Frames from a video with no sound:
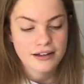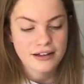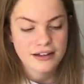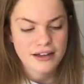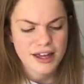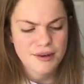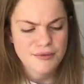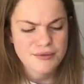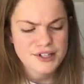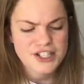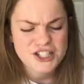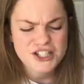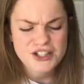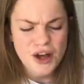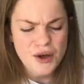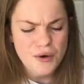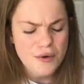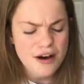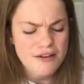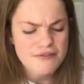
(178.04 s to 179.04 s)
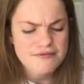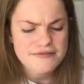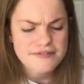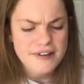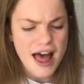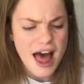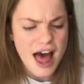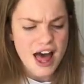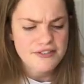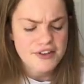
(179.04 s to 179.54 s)
It was so
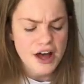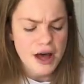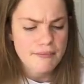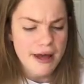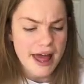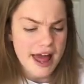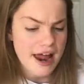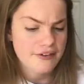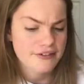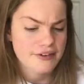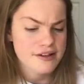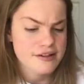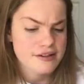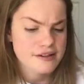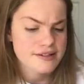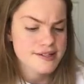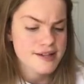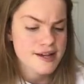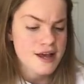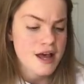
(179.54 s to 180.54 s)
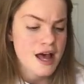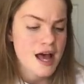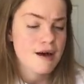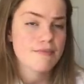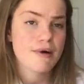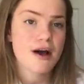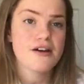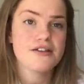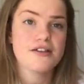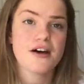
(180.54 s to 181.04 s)
unfair of her parents,
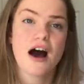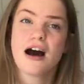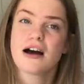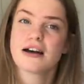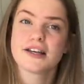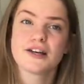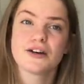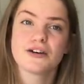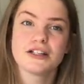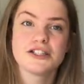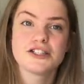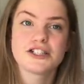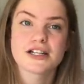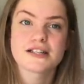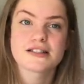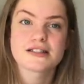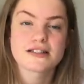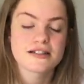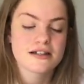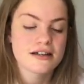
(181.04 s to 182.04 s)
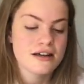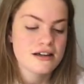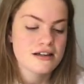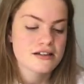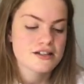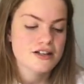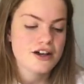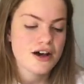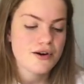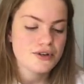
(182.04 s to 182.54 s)
both archaeologists,
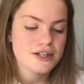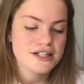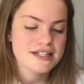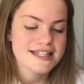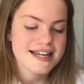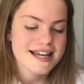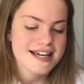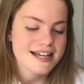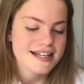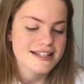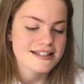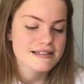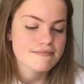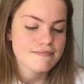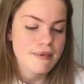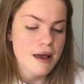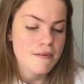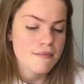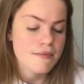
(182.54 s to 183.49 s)
to go on a dig in Spain